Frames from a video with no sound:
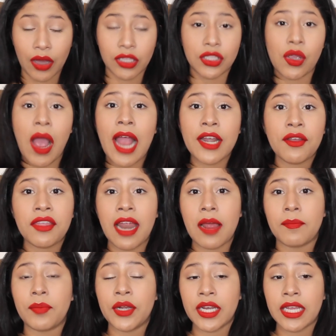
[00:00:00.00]
And so I know that
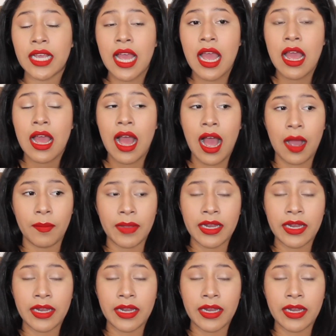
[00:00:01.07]
I'm putting um,